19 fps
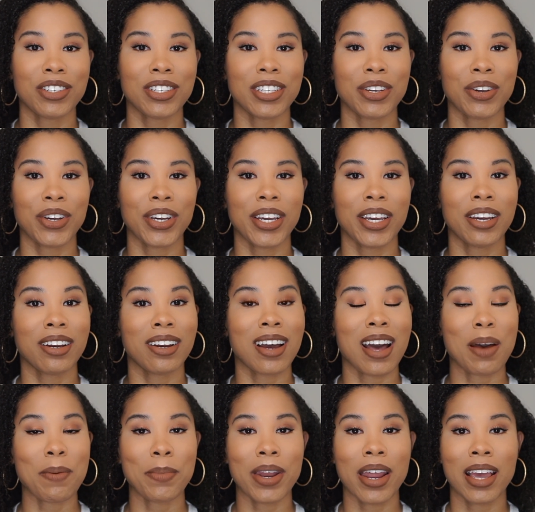Ciri here,
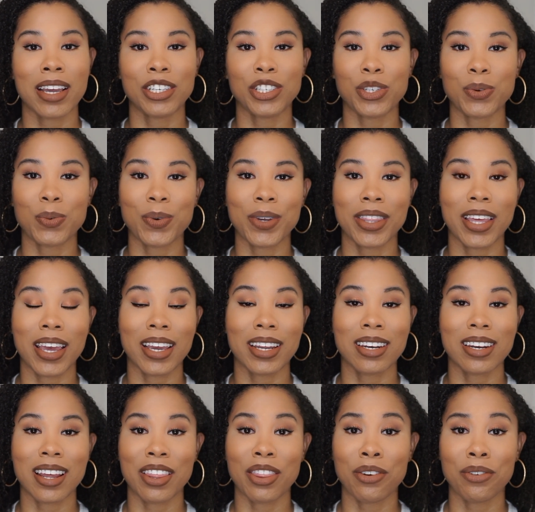coming at you with
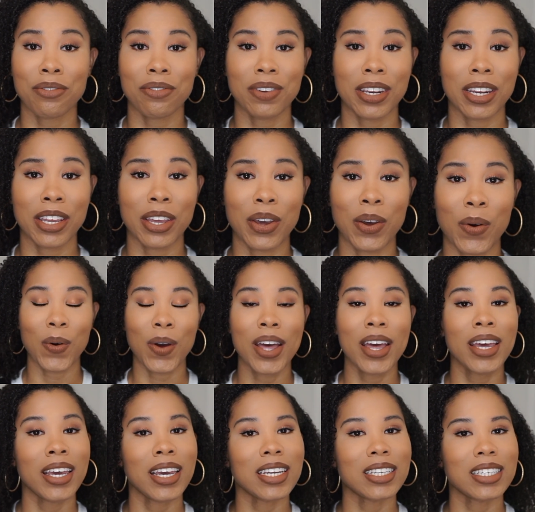another video.
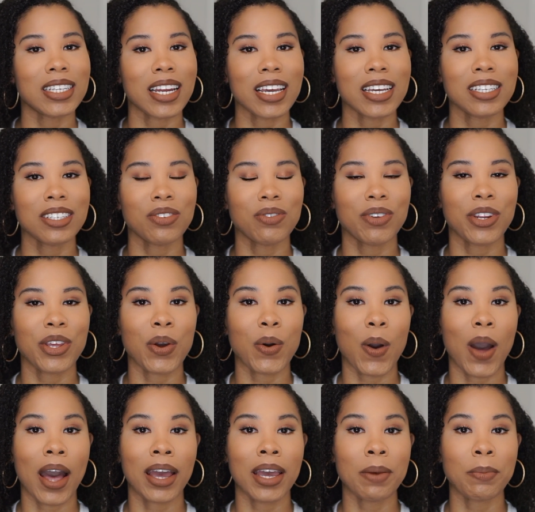In today's video,
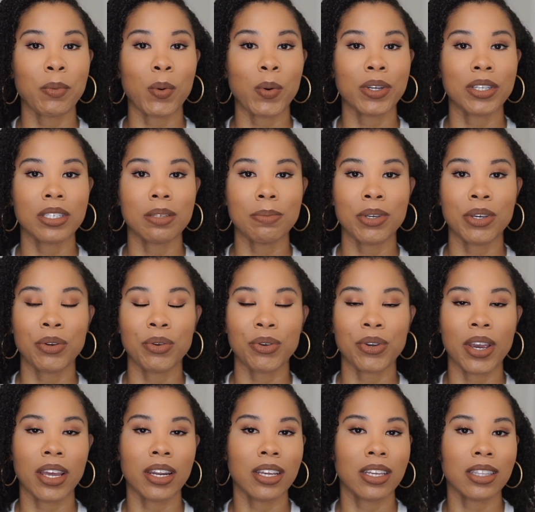I am going to be
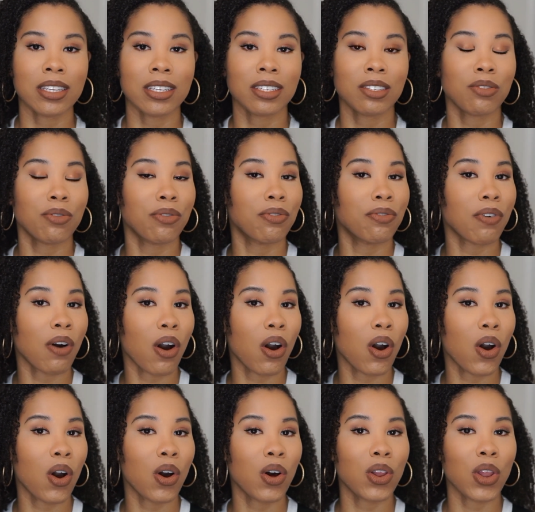creating this
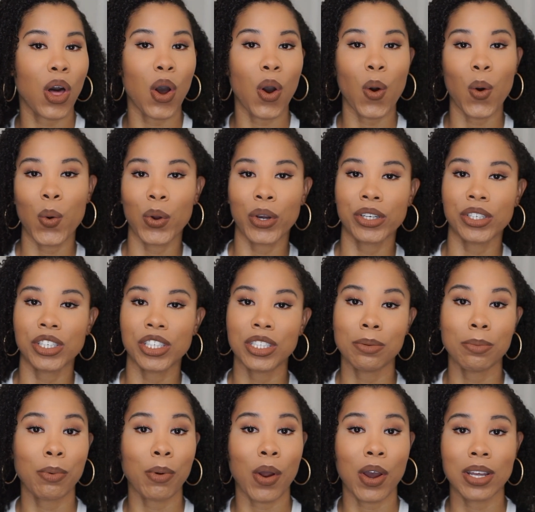fall
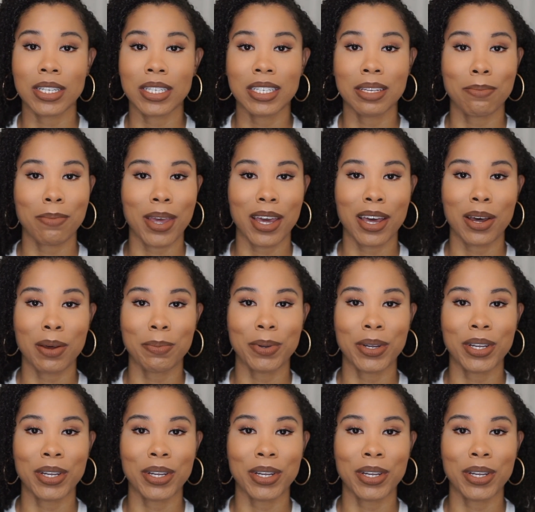orangey bronzy makeup